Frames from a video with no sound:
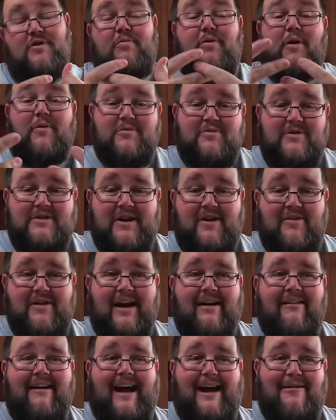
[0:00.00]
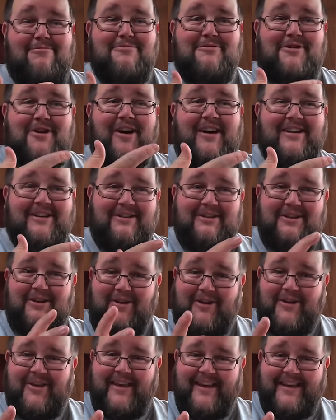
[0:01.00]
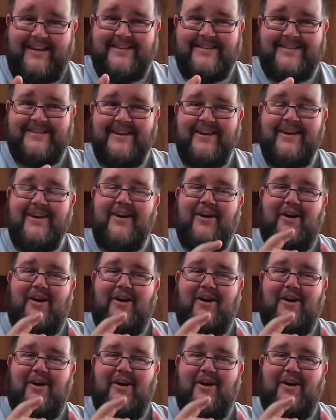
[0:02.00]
You probably know how Apple kind of lock things